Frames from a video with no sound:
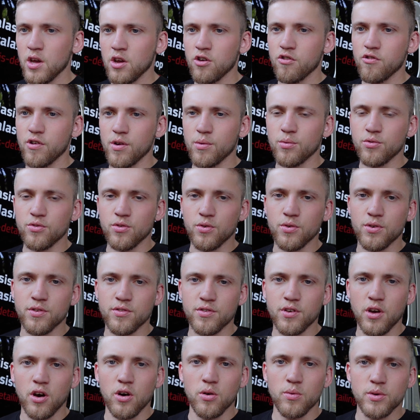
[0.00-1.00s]
Cree was doing his
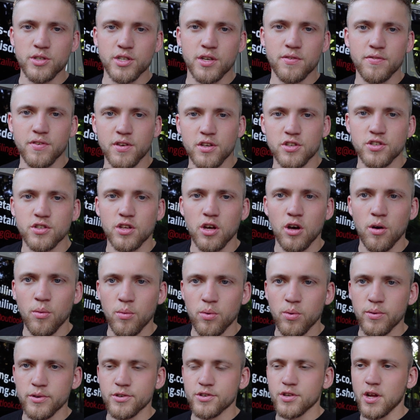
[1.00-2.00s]
car, which he finished up,
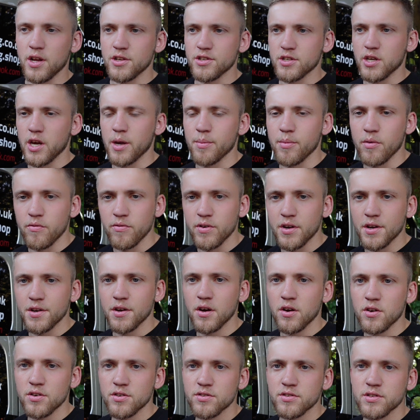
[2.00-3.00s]
which actually came up really
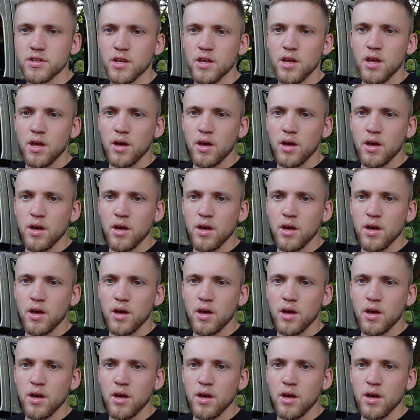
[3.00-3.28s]
nice.